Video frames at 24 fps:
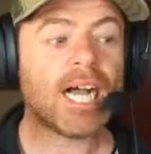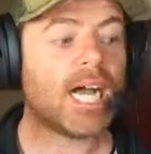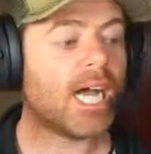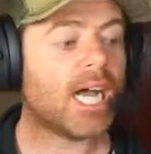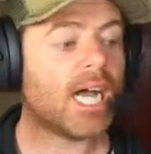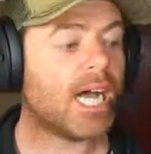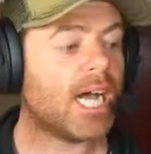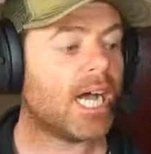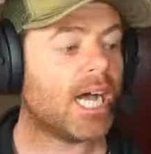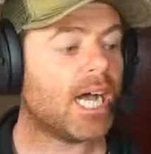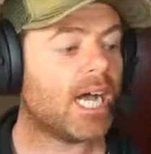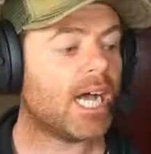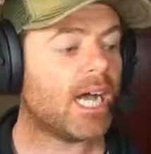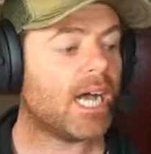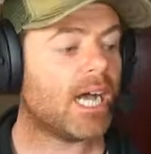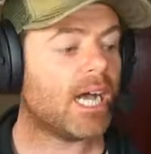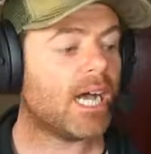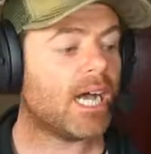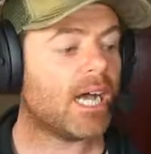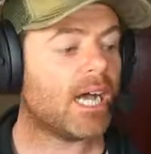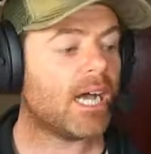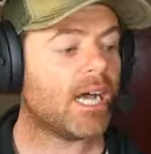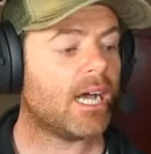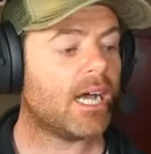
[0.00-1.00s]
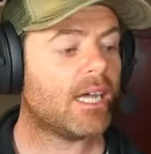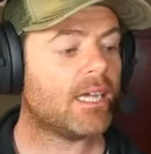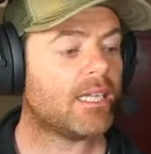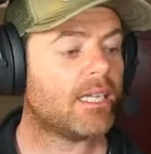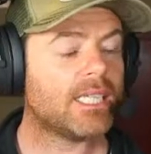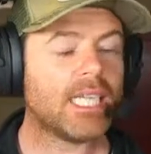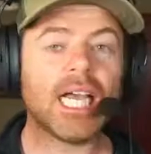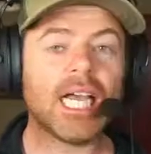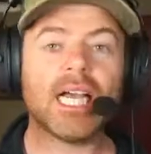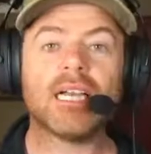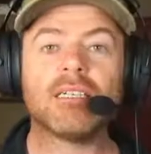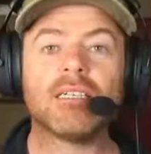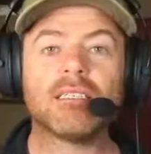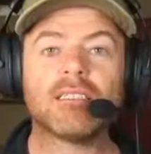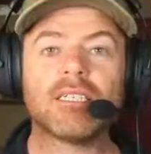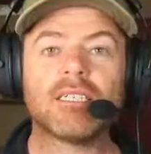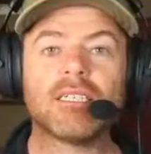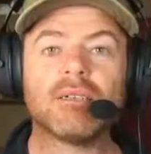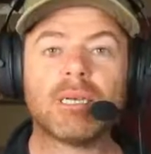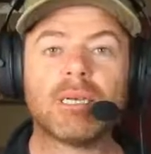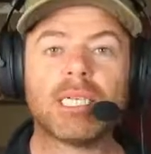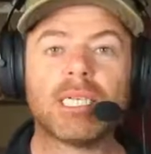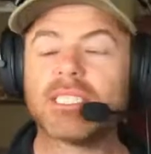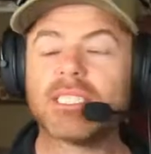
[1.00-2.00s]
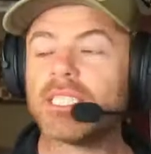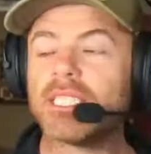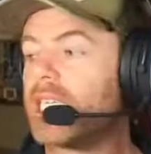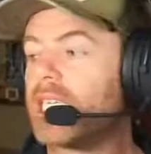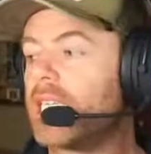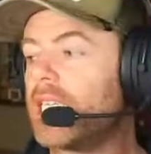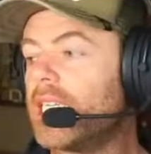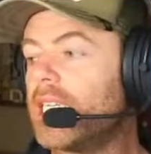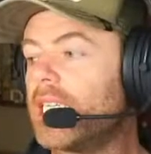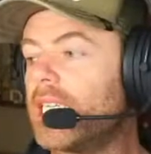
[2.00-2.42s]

So basically